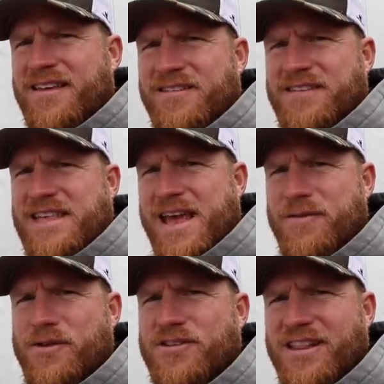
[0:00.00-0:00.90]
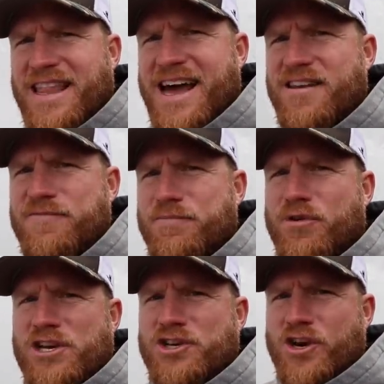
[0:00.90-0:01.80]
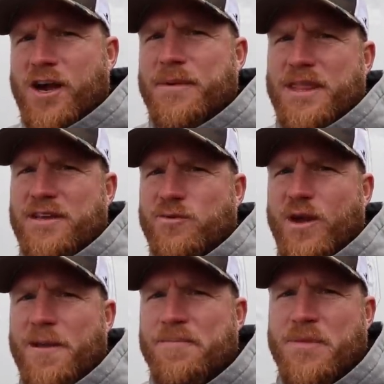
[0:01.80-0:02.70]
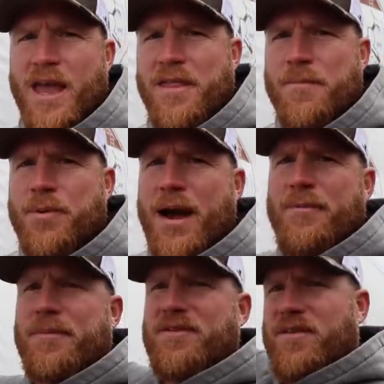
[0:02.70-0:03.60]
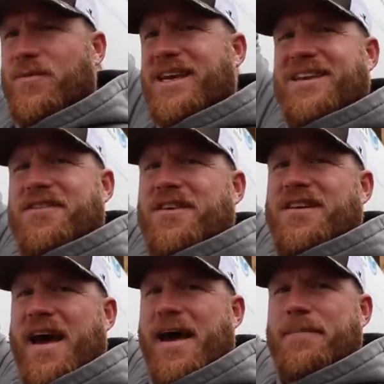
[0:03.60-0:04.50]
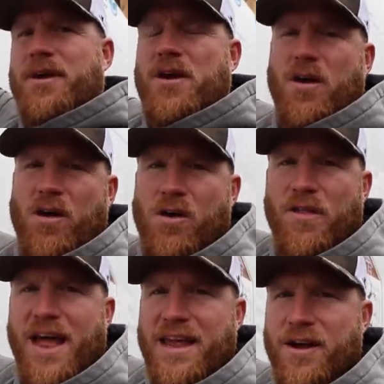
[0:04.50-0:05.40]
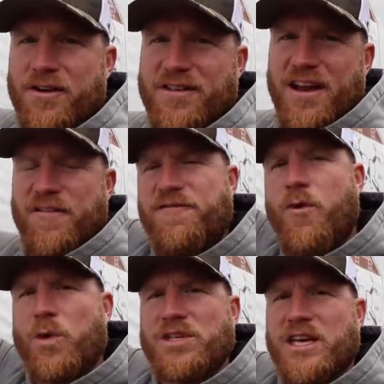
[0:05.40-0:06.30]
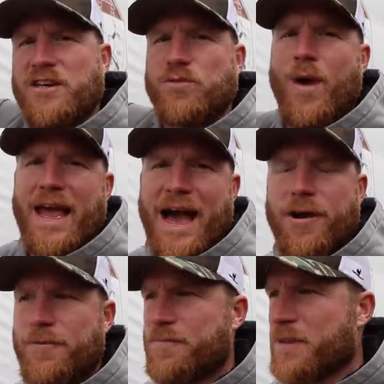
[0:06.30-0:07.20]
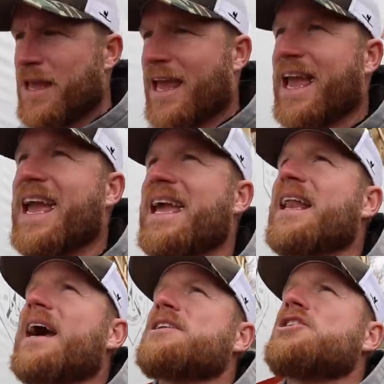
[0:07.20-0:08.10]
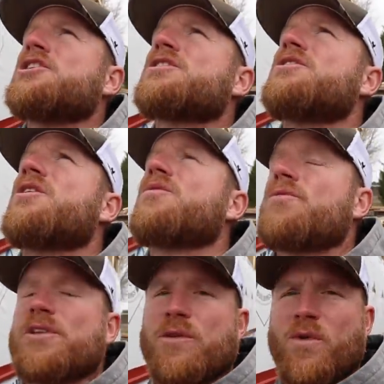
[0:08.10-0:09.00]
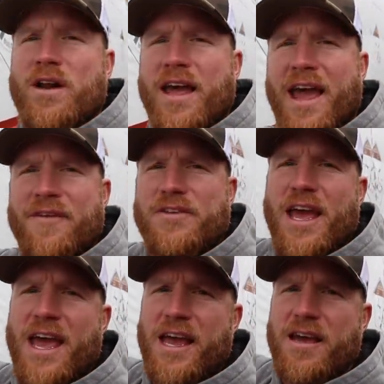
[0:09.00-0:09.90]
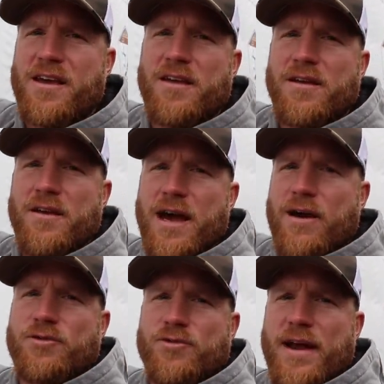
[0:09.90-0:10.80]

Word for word: See that? There's a lot of pressure coming this way, and the problem is as we get to the top, all that air is kind of forcing its way out, and I just don't really want to have to hang house